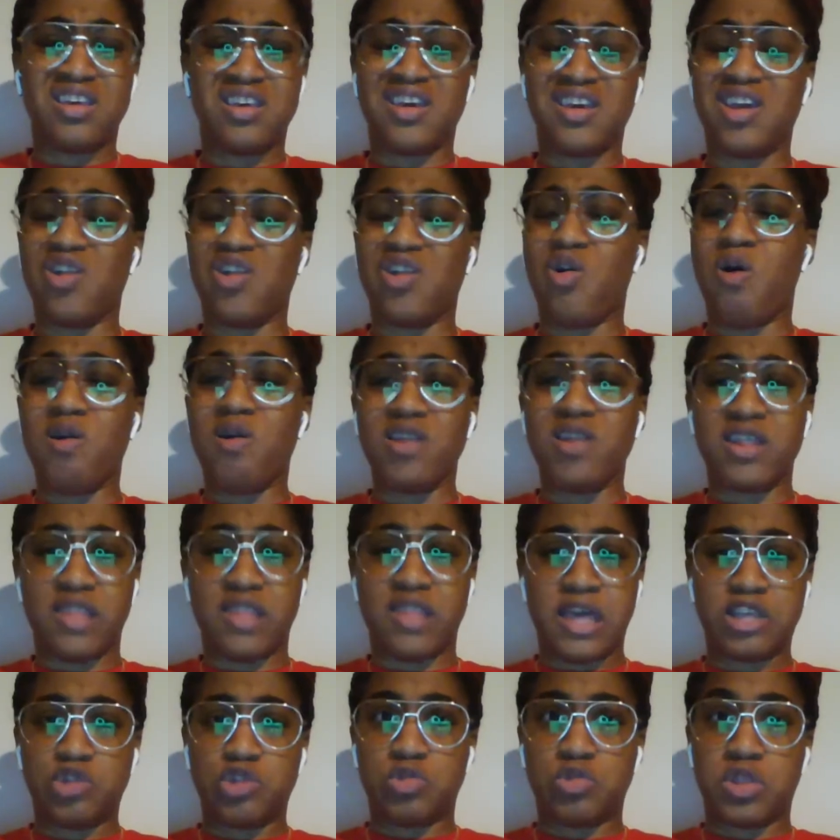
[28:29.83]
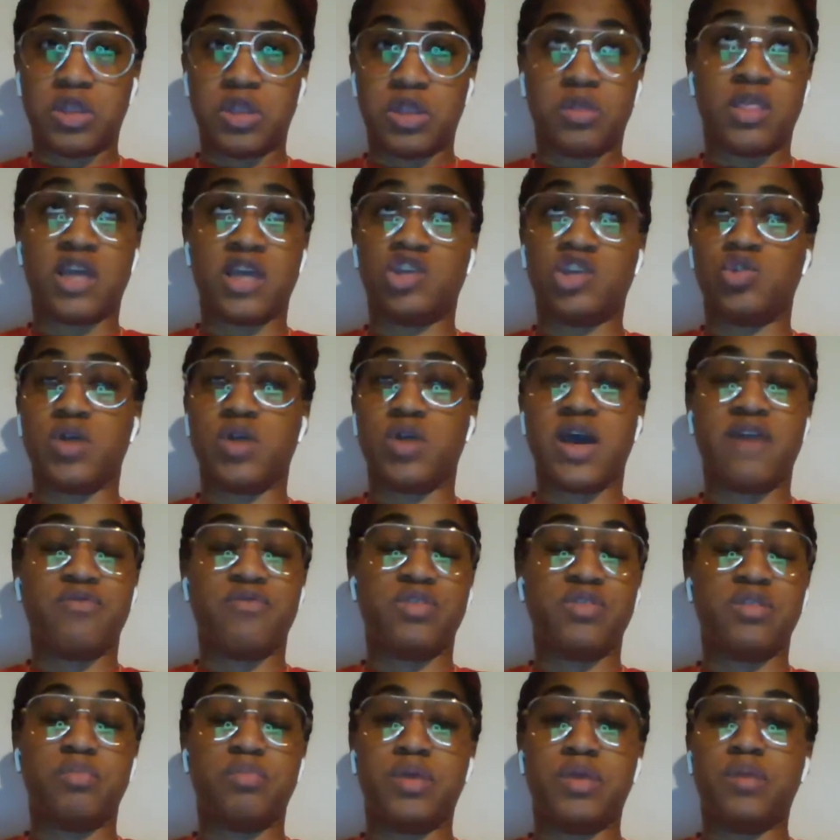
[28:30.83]
and all of that you have
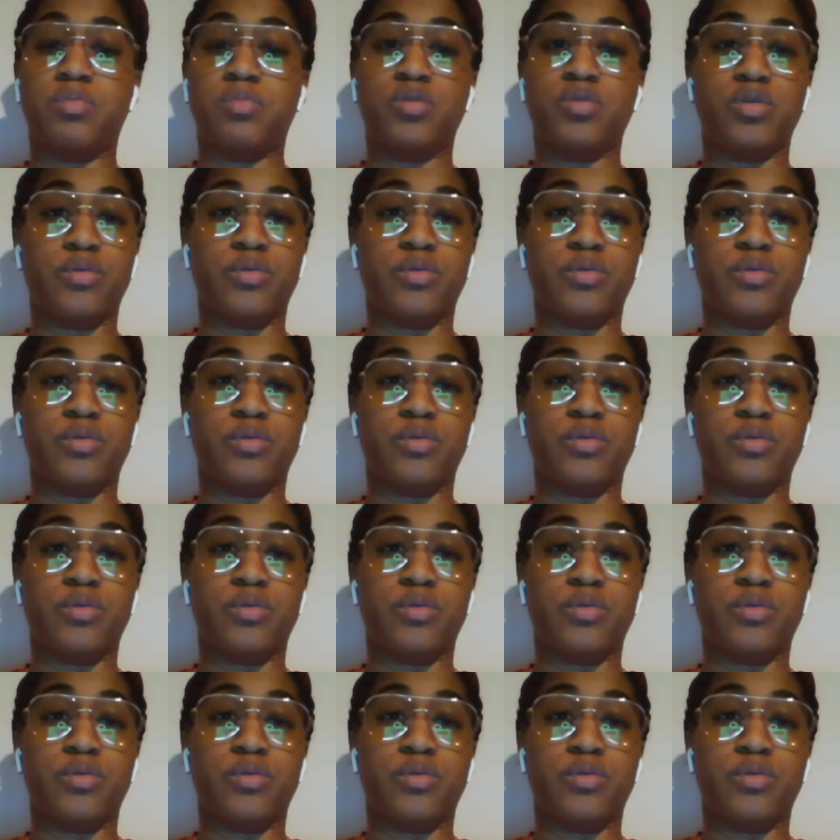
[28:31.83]
with the people